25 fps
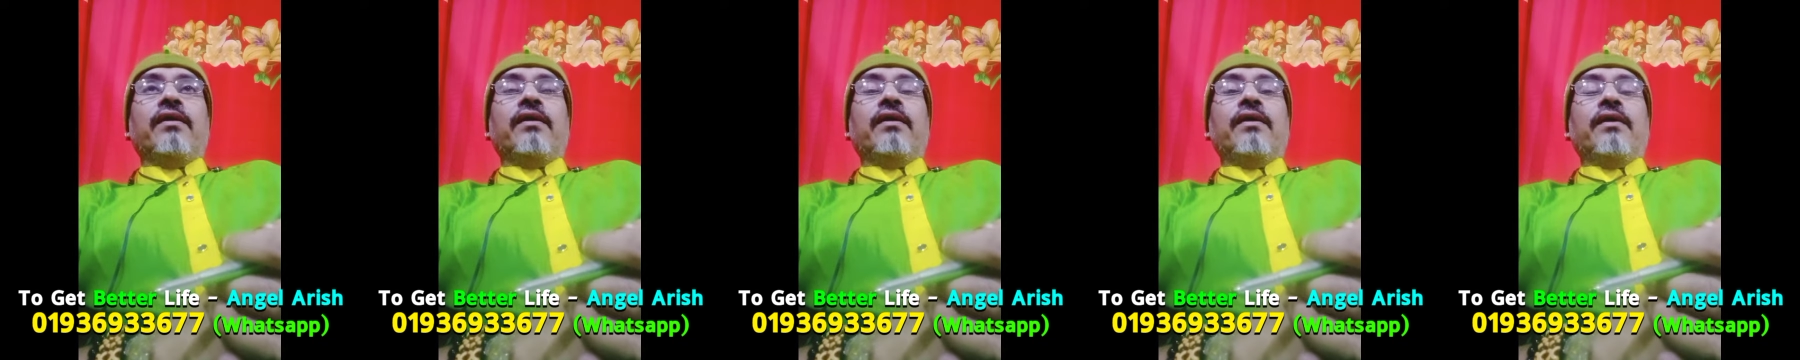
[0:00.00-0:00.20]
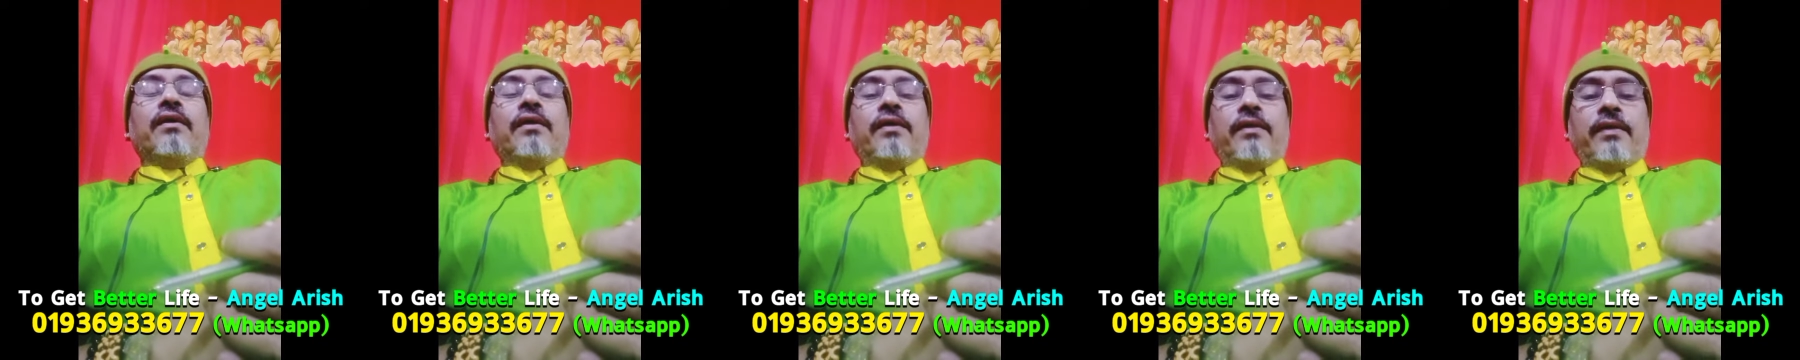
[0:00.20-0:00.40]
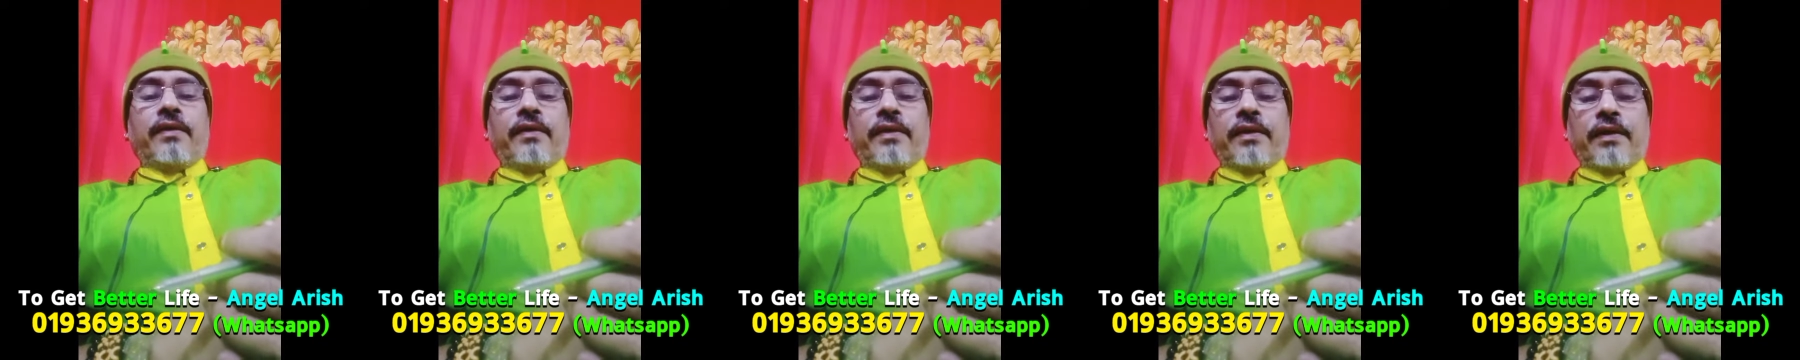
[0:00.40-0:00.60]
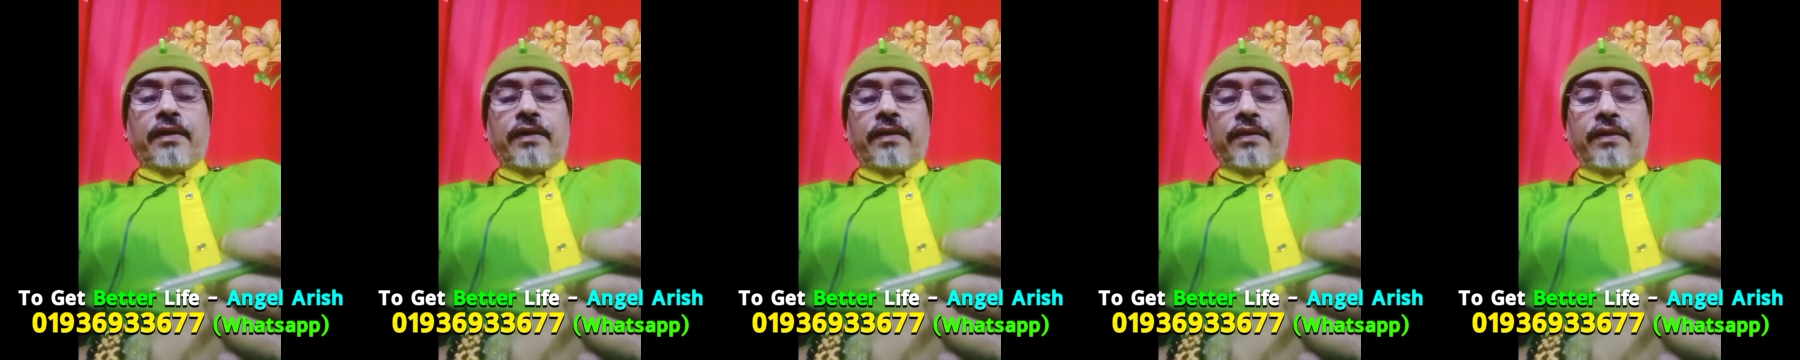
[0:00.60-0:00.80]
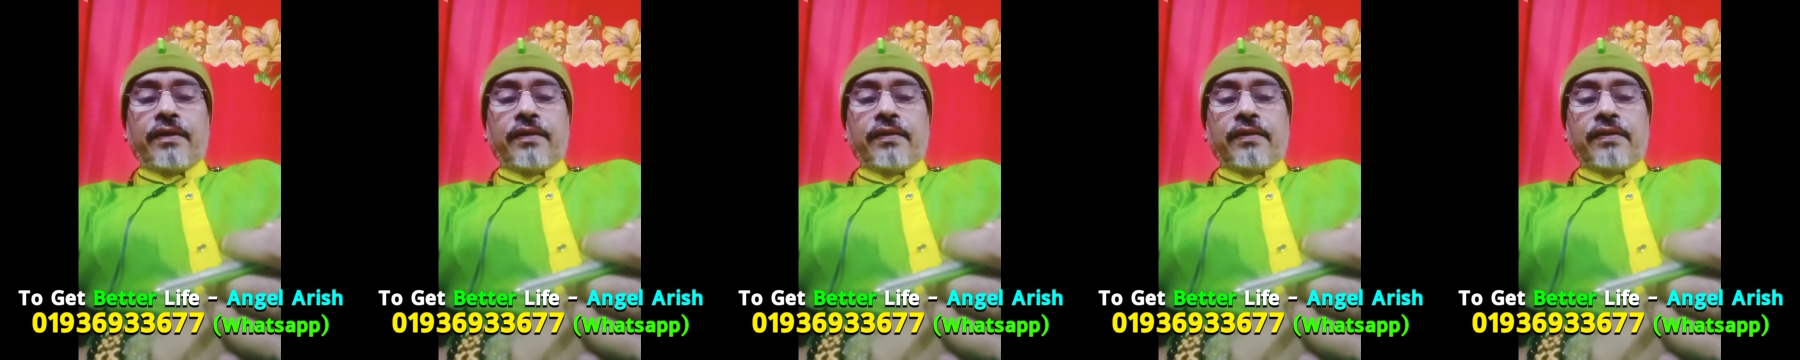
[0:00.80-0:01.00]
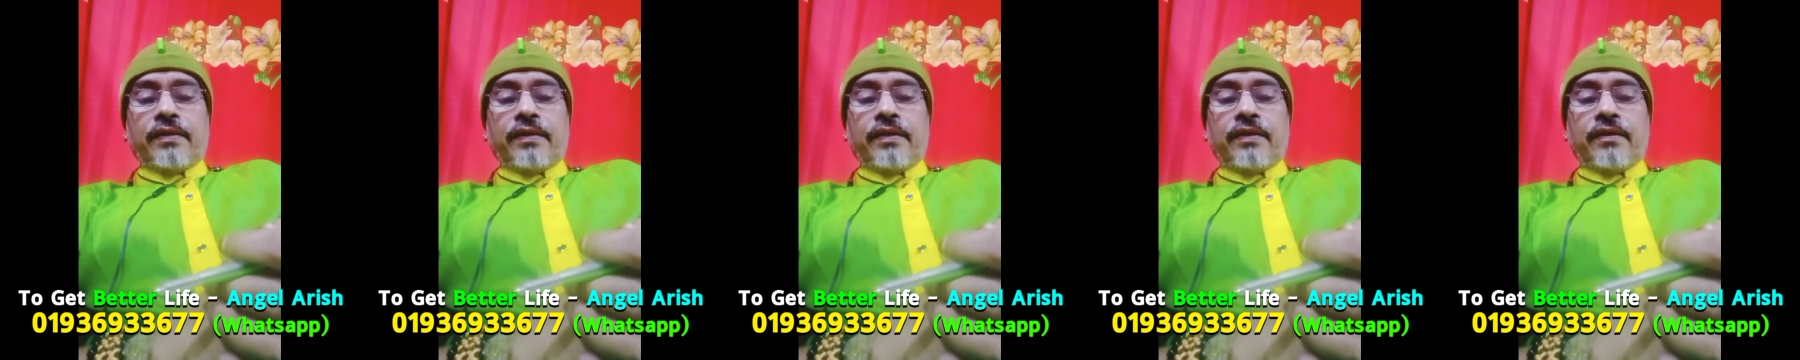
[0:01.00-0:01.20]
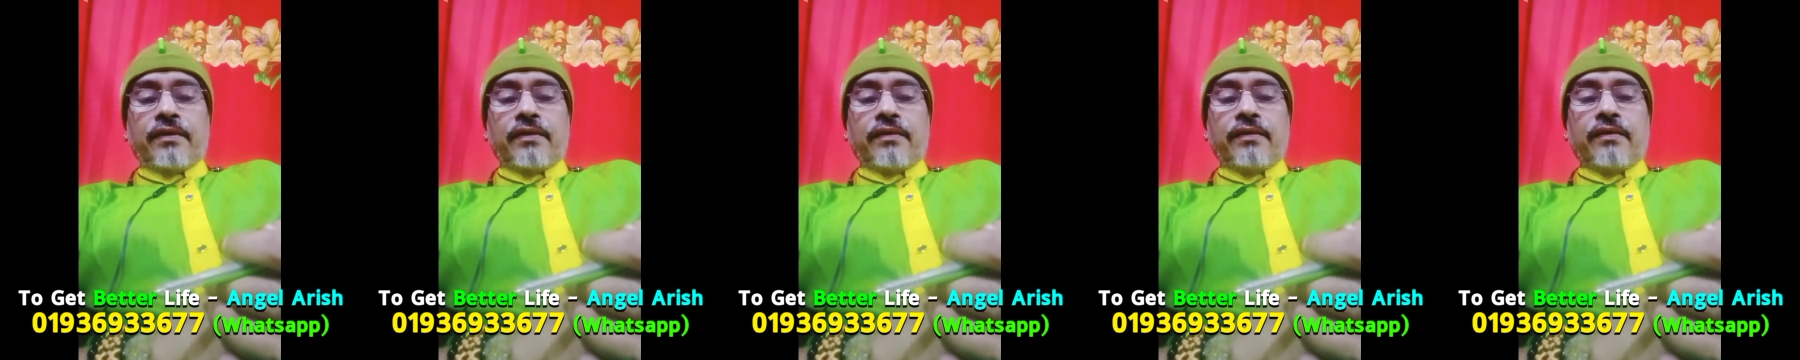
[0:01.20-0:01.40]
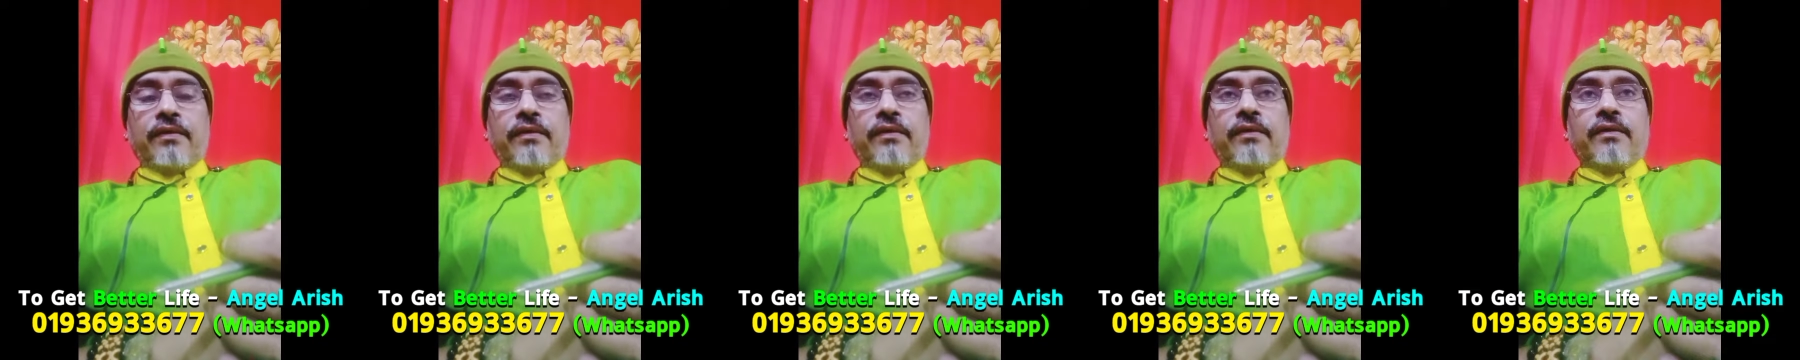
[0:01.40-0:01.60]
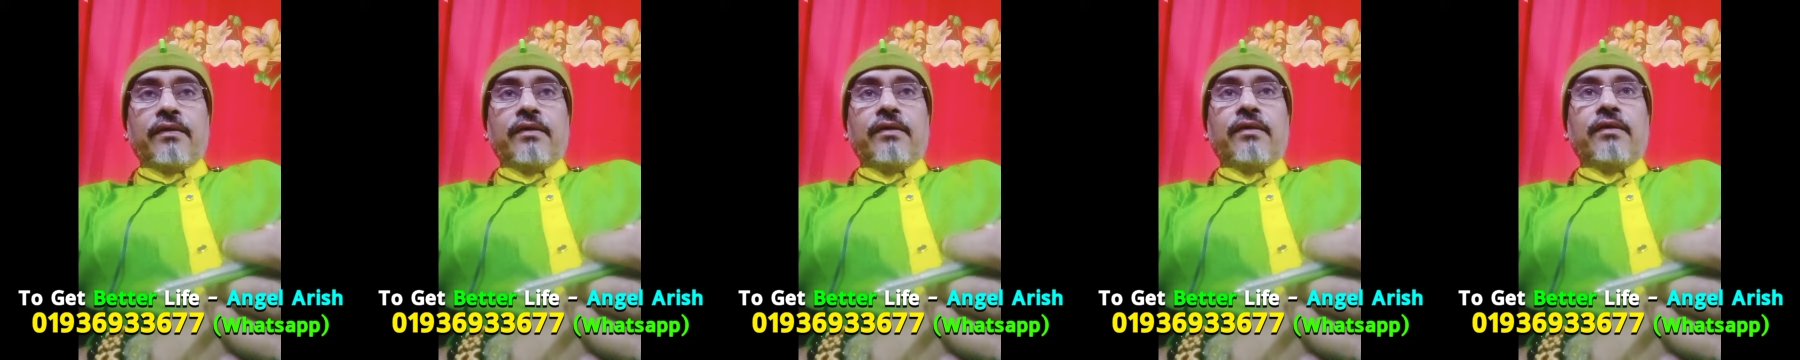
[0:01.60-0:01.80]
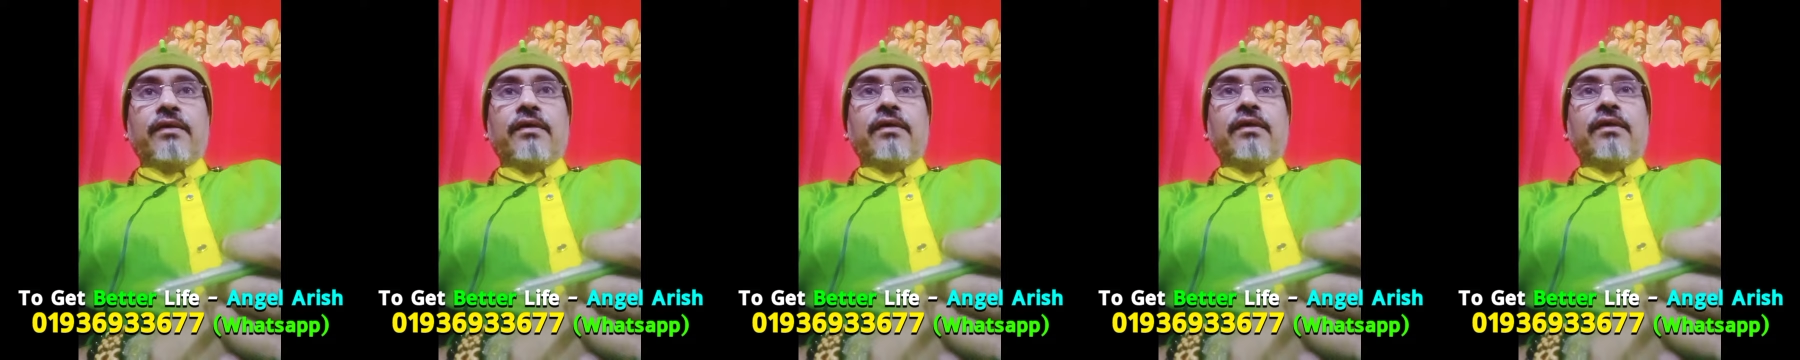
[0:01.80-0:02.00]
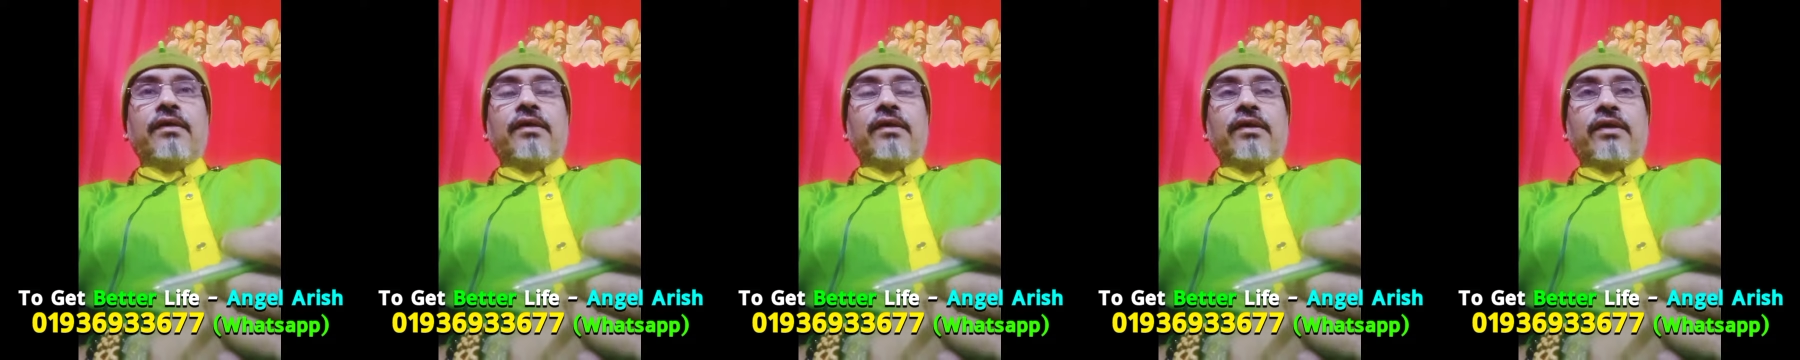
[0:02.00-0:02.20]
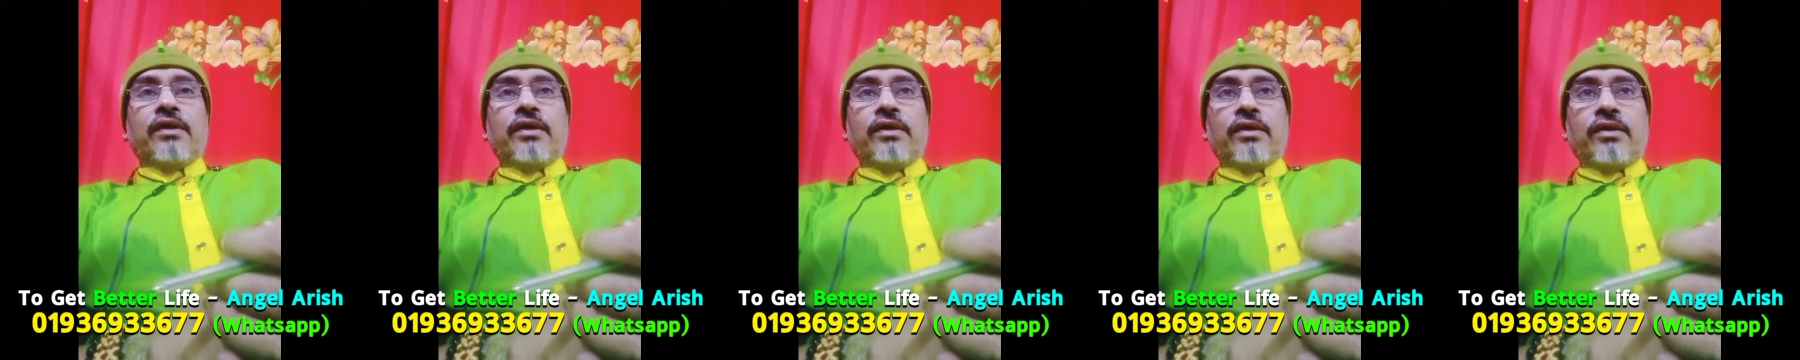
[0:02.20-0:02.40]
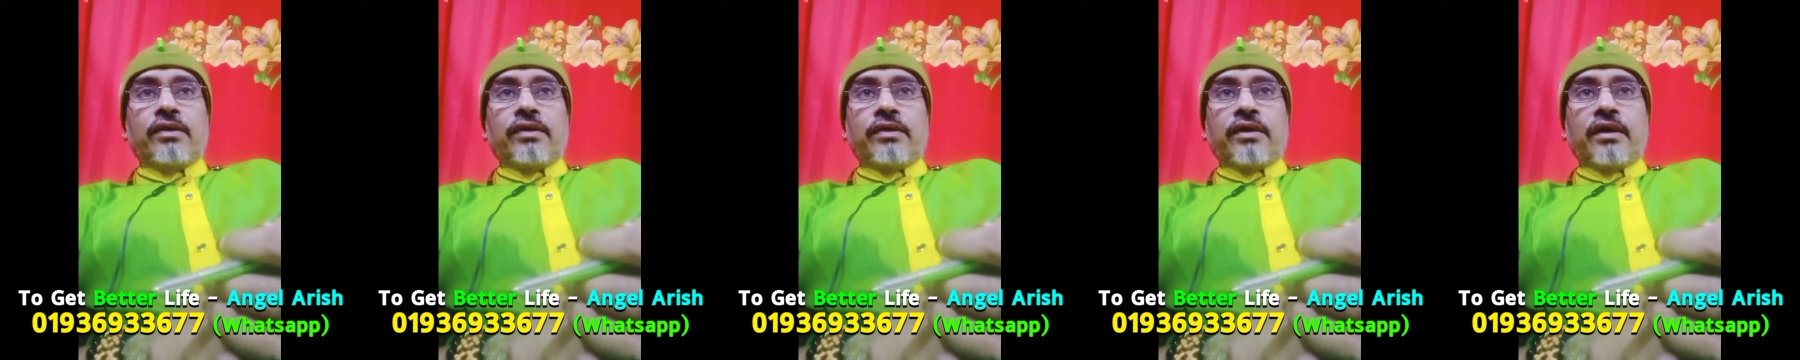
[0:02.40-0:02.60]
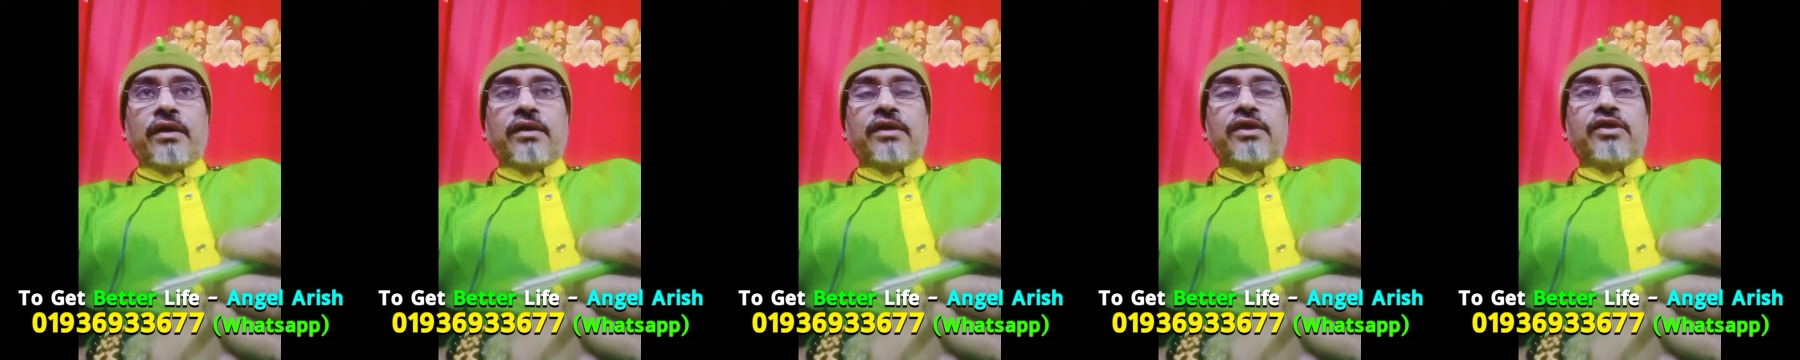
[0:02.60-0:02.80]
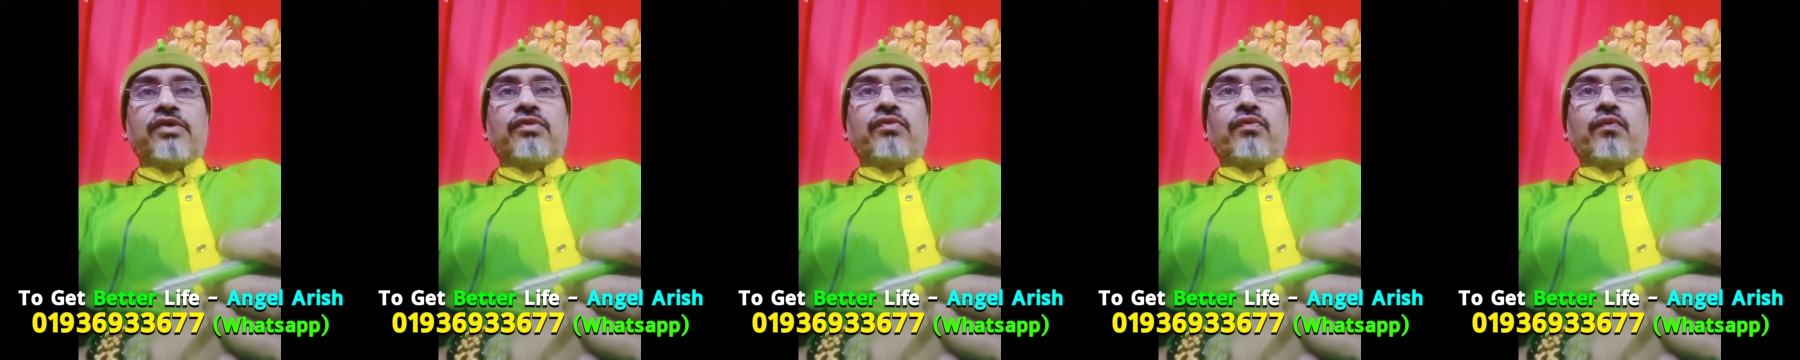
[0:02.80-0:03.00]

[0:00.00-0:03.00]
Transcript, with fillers: done anything, he done it